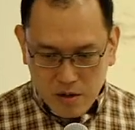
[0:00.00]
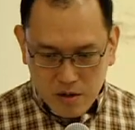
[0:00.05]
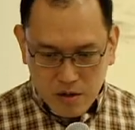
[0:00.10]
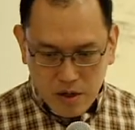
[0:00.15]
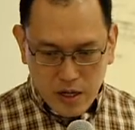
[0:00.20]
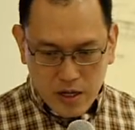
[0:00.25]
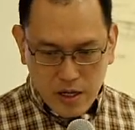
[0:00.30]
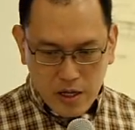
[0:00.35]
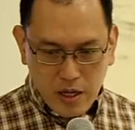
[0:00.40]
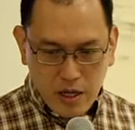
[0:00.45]

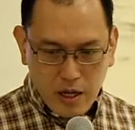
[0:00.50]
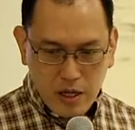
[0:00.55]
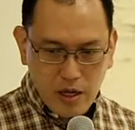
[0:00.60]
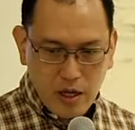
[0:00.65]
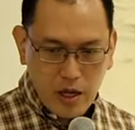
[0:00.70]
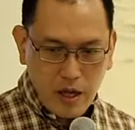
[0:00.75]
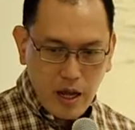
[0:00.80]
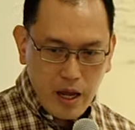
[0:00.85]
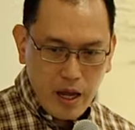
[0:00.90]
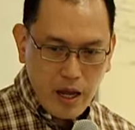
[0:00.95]
right?
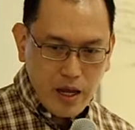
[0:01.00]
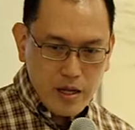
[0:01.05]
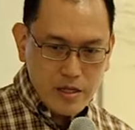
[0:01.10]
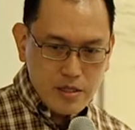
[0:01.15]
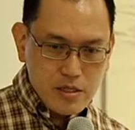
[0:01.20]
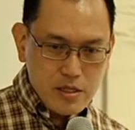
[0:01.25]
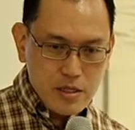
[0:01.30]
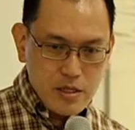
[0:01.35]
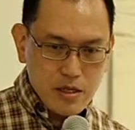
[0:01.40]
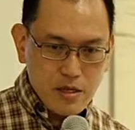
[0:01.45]
And
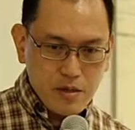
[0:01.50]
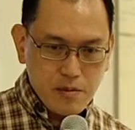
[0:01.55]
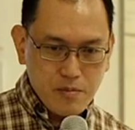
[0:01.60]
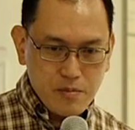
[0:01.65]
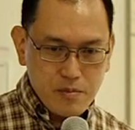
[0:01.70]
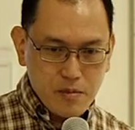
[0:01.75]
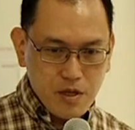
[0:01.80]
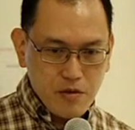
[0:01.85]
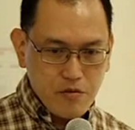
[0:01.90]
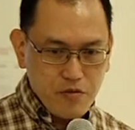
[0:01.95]

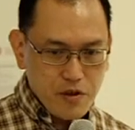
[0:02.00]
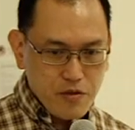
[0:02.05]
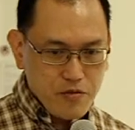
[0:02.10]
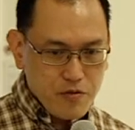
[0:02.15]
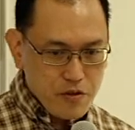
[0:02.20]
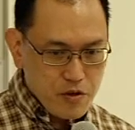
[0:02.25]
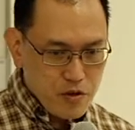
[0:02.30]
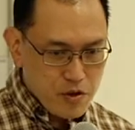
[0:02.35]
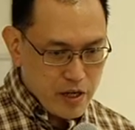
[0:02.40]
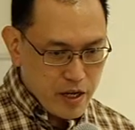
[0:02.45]
if
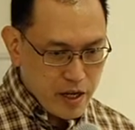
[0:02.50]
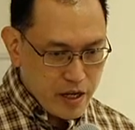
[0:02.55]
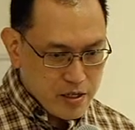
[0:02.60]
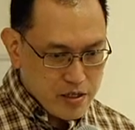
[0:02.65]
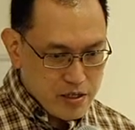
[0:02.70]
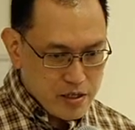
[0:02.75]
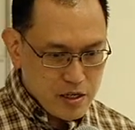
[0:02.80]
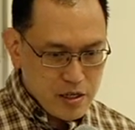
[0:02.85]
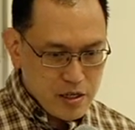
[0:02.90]
you look at,